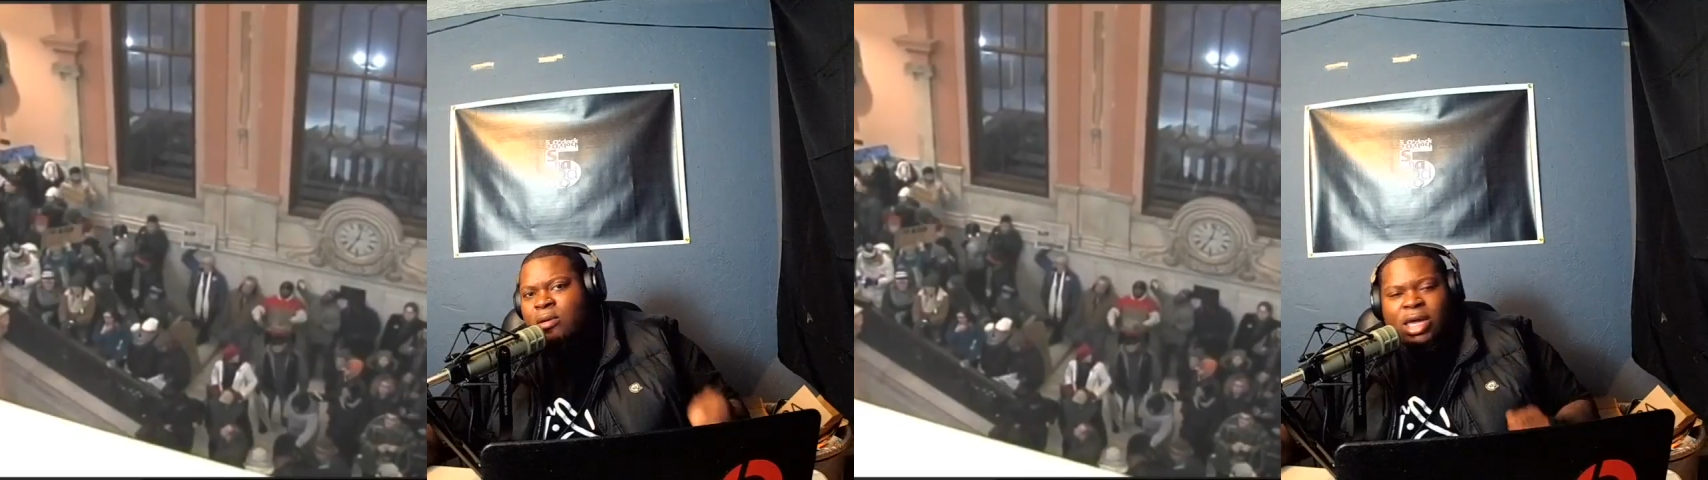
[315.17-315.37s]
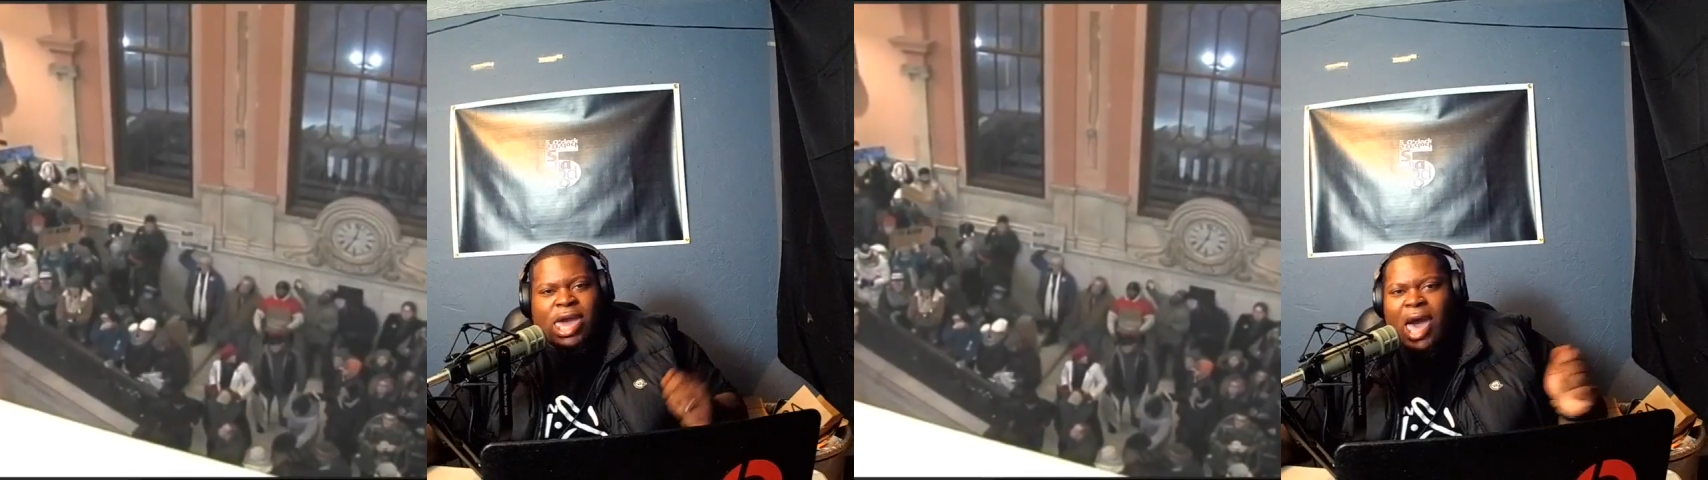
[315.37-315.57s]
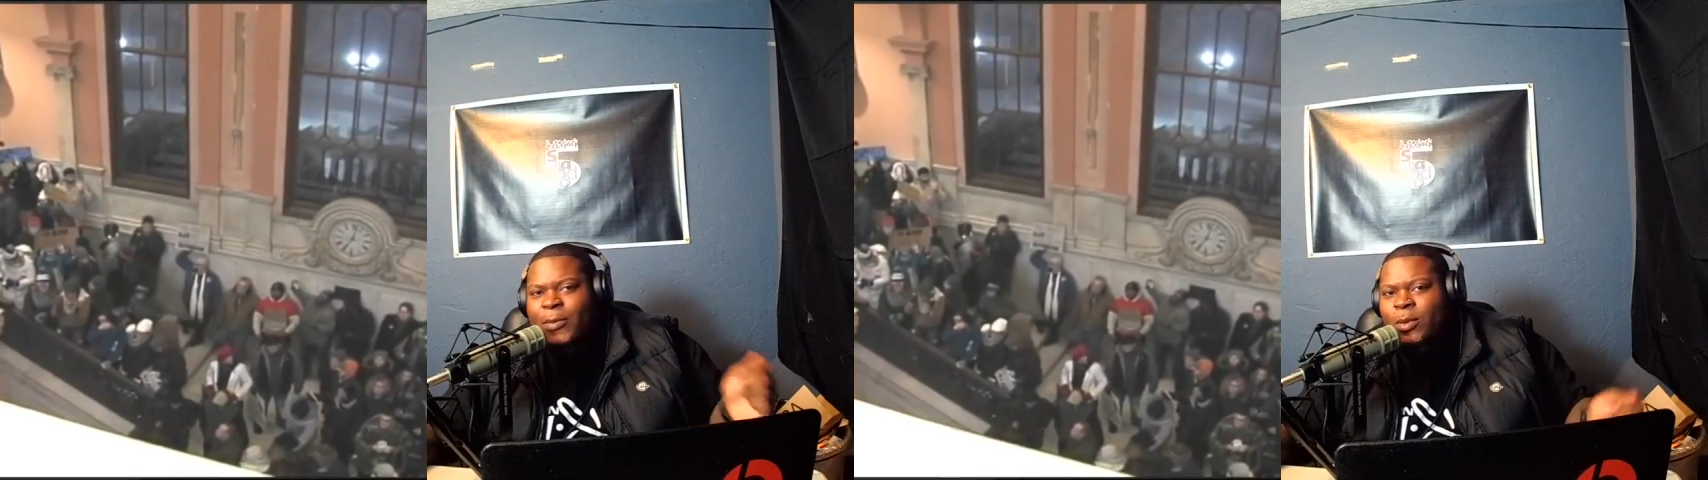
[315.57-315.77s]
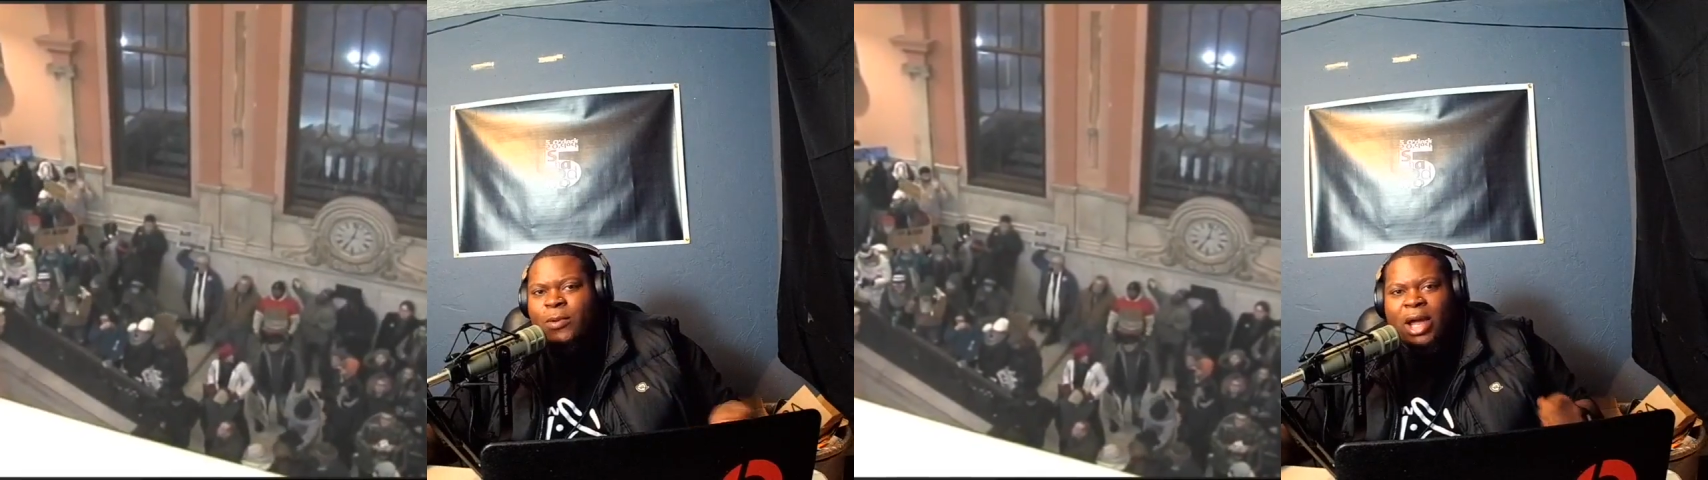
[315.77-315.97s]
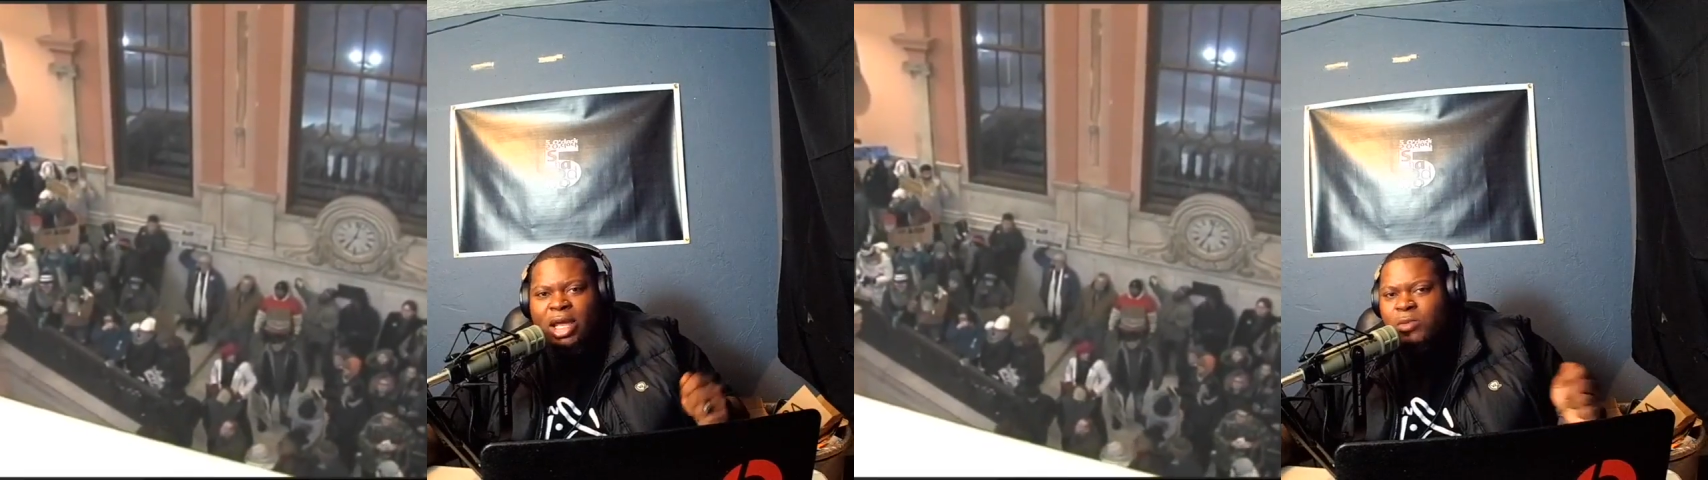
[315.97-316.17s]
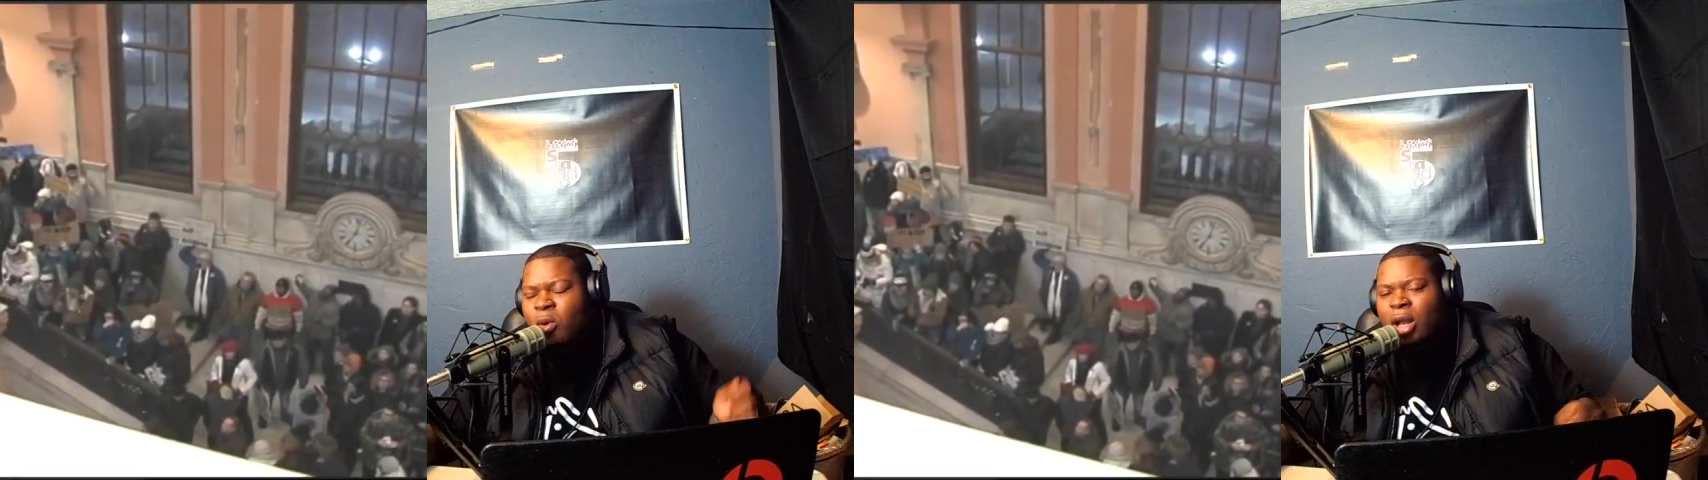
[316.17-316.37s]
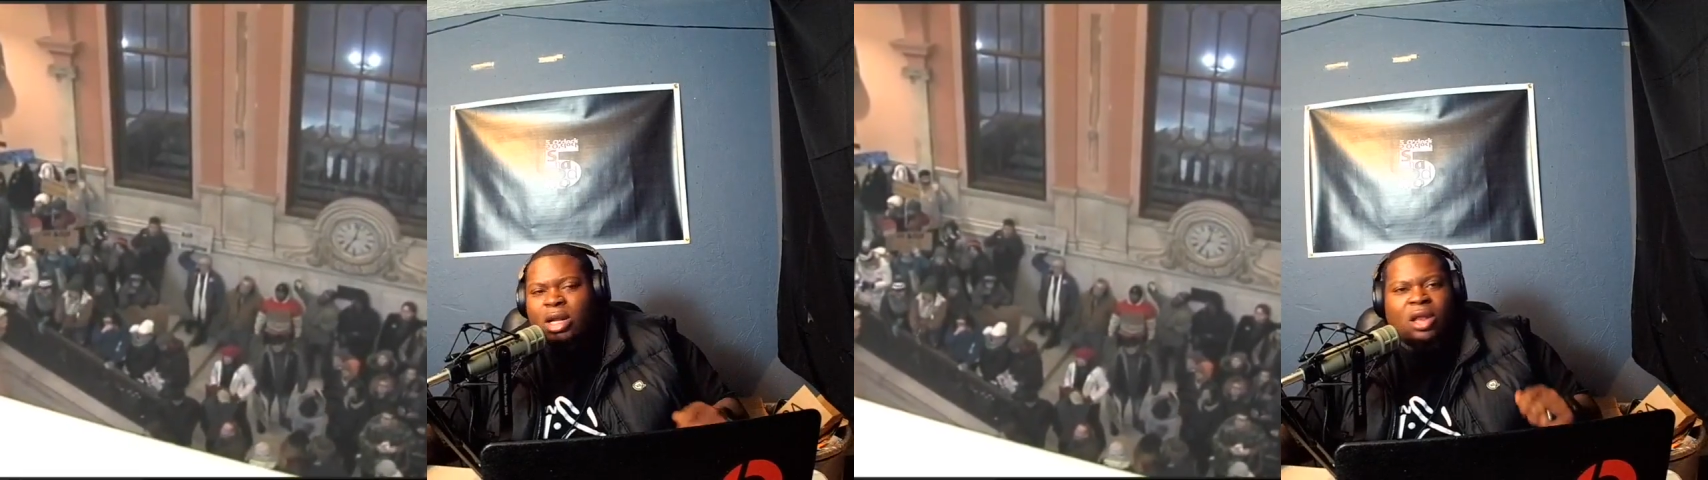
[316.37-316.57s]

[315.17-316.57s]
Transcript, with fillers: gavel ready, wanted